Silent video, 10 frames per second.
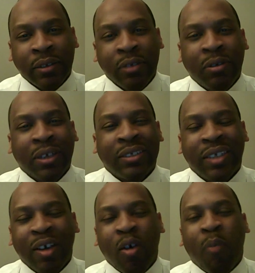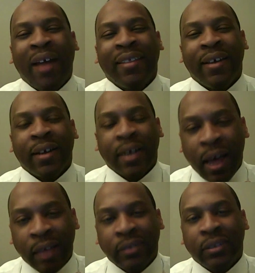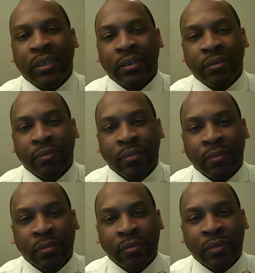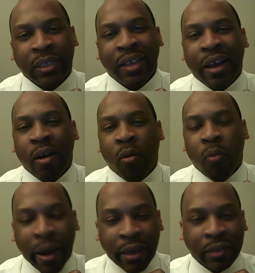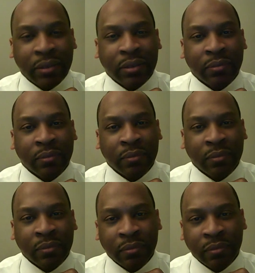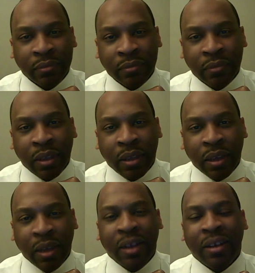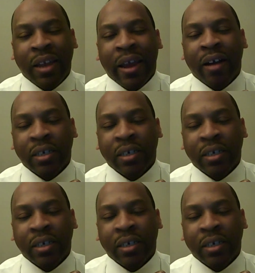you can tell by their content that they are white and that they are